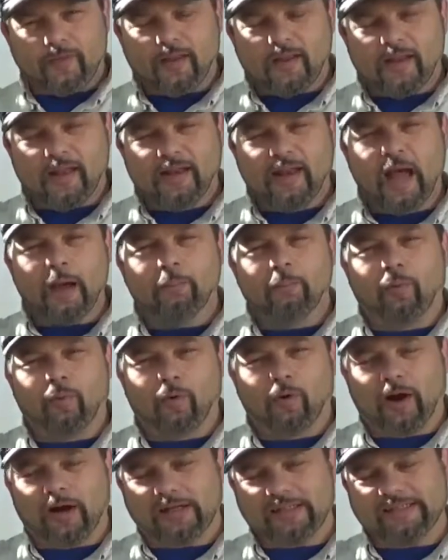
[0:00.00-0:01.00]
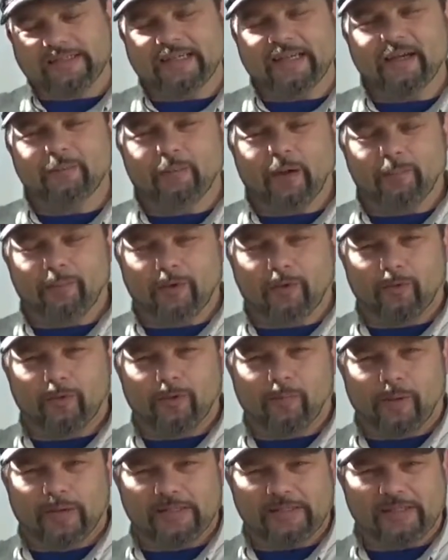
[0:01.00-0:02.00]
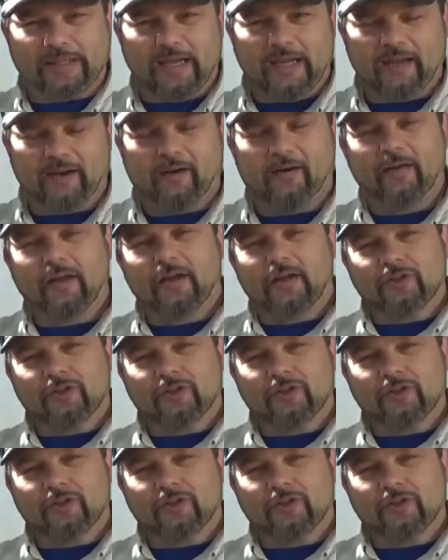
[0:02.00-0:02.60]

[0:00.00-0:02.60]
And that boar, I see him up there with my scanner.